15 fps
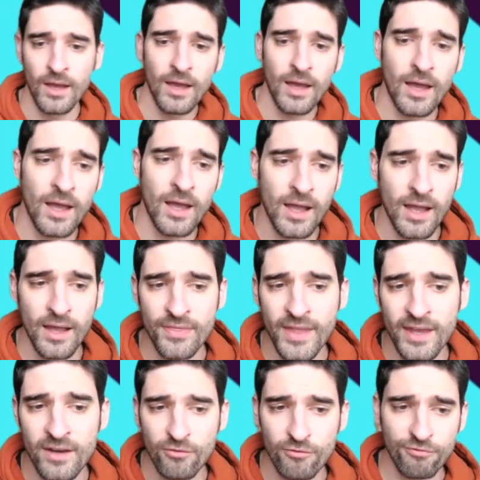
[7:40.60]
And
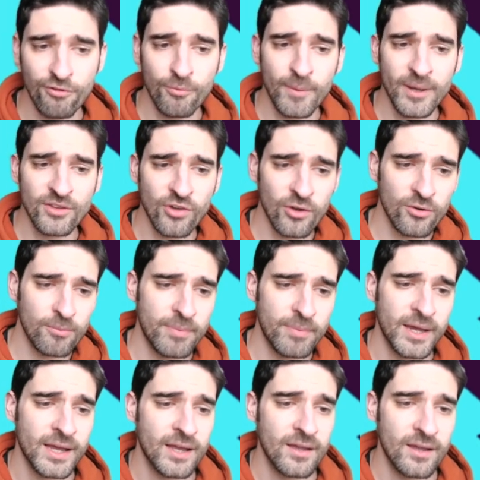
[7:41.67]
then for my Tottenham
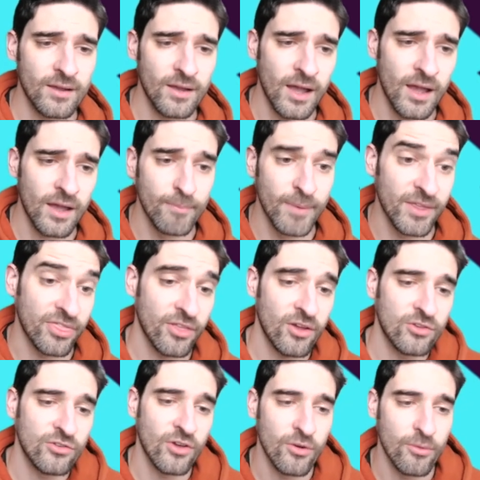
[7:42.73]
pick, my
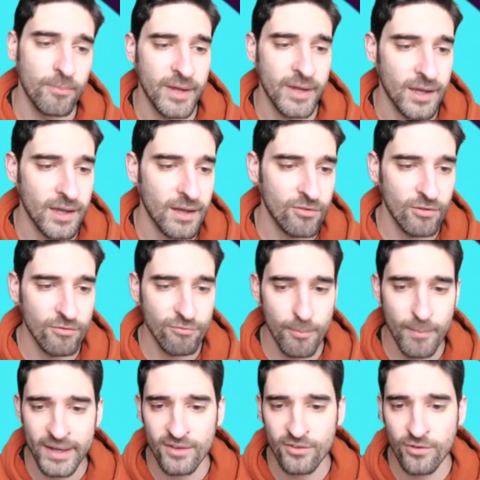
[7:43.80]
third Tottenham pick, I've gone for
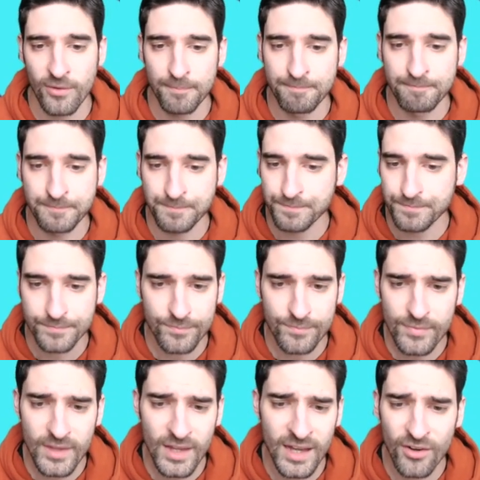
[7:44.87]
Maddison.
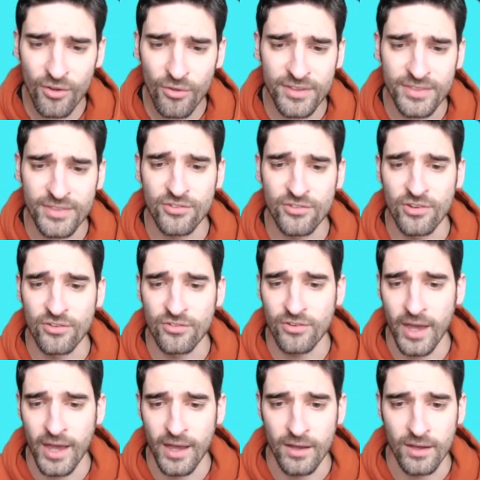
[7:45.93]
I don't think this is
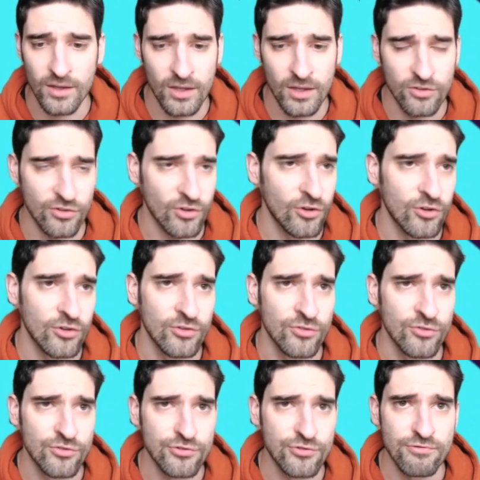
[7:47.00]
as cut
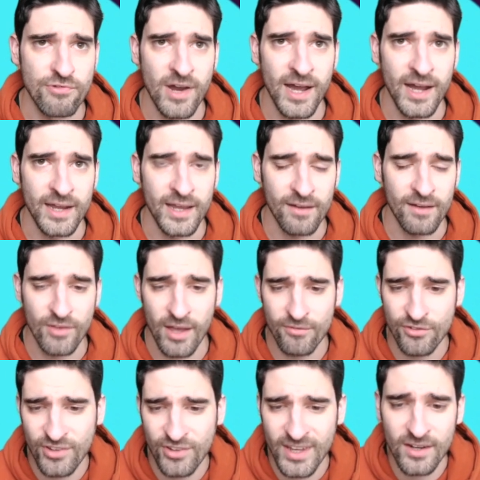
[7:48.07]
and dry. I've
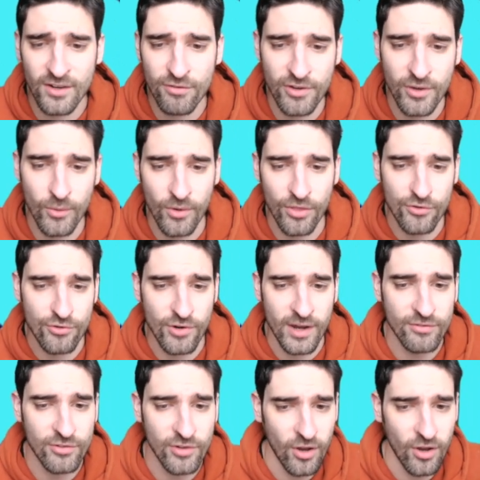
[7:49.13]
seen a few other
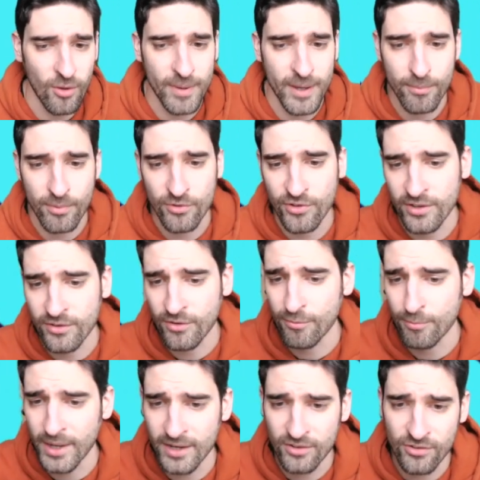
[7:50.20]
drafts. A lot of people seem to have
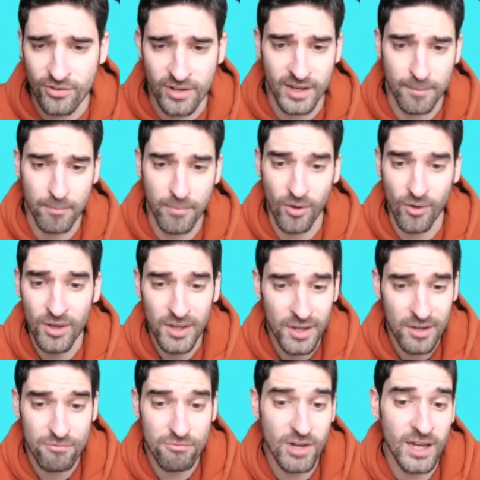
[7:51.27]
Maddison in, but
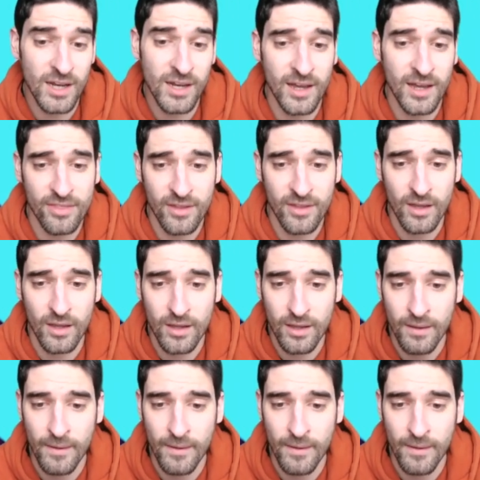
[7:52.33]
really, I think